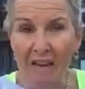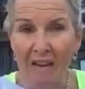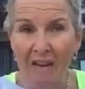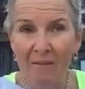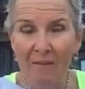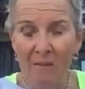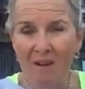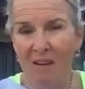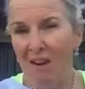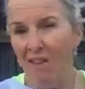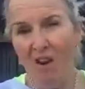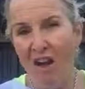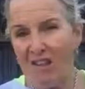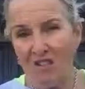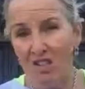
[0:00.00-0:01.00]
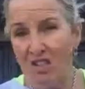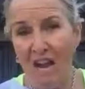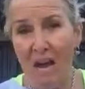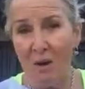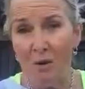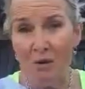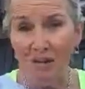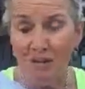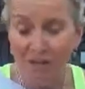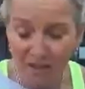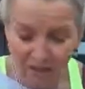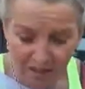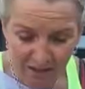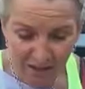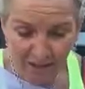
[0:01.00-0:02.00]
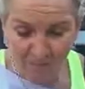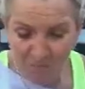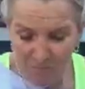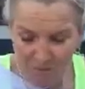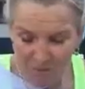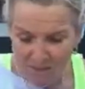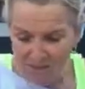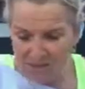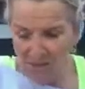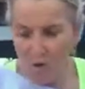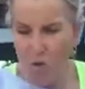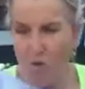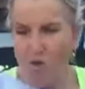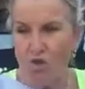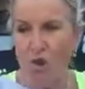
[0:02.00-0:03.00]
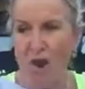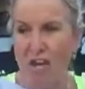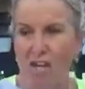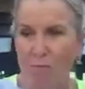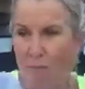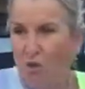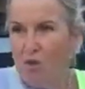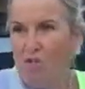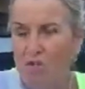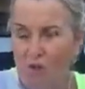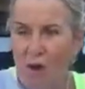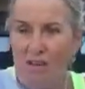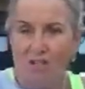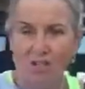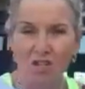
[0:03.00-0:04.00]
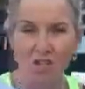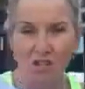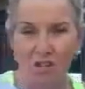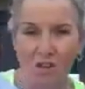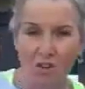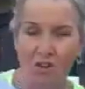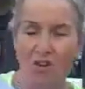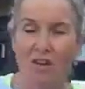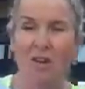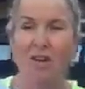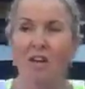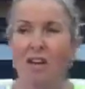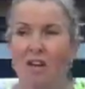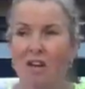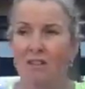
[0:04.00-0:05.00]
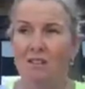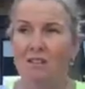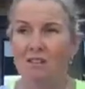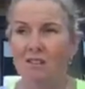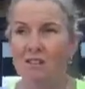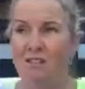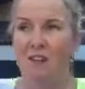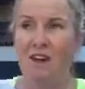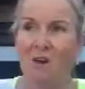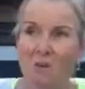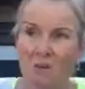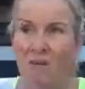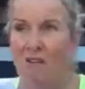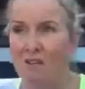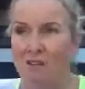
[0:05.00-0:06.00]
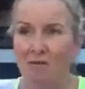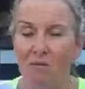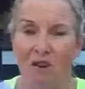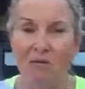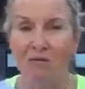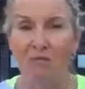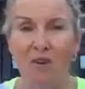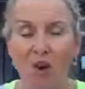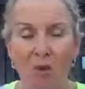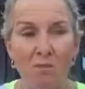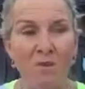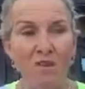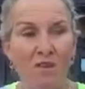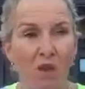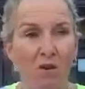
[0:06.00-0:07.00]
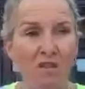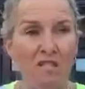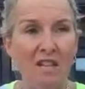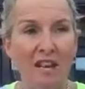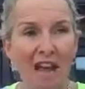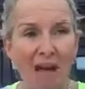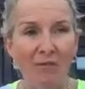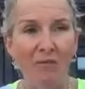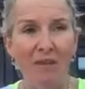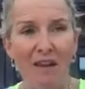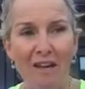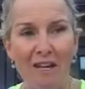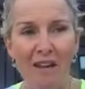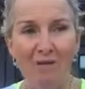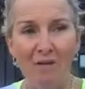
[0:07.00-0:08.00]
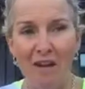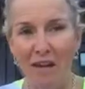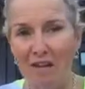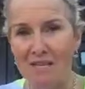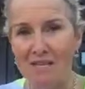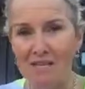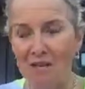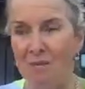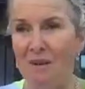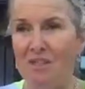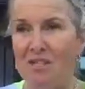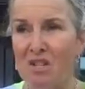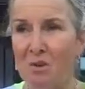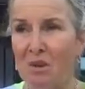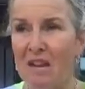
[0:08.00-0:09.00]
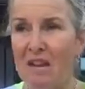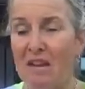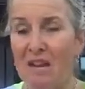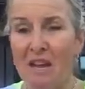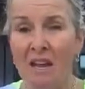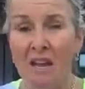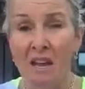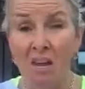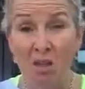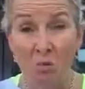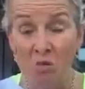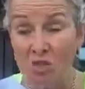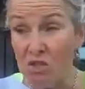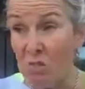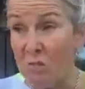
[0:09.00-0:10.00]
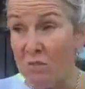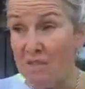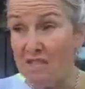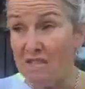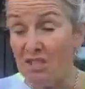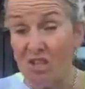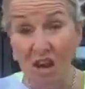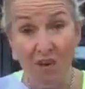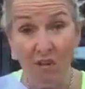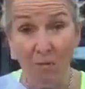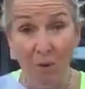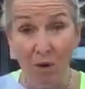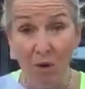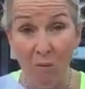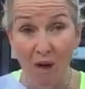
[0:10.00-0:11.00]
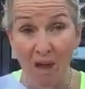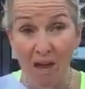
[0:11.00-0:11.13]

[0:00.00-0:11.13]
I mean, you've not had a shower or anything, but you get all dry, you put your sweatshirt on and, you know, and your flip-flops, and you go into the cafe and you have a nice little bit to eat, and there was somebody sharing a bottle of